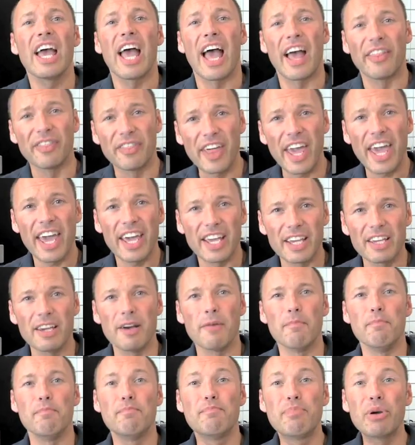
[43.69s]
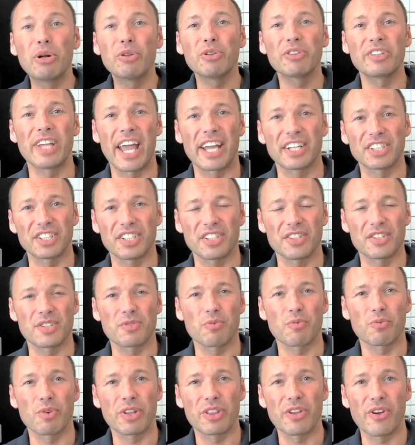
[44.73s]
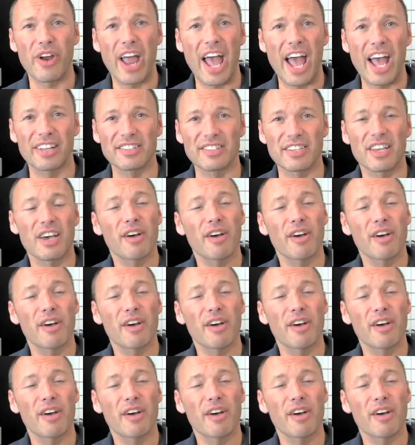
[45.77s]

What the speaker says: and they build the engines with their hands.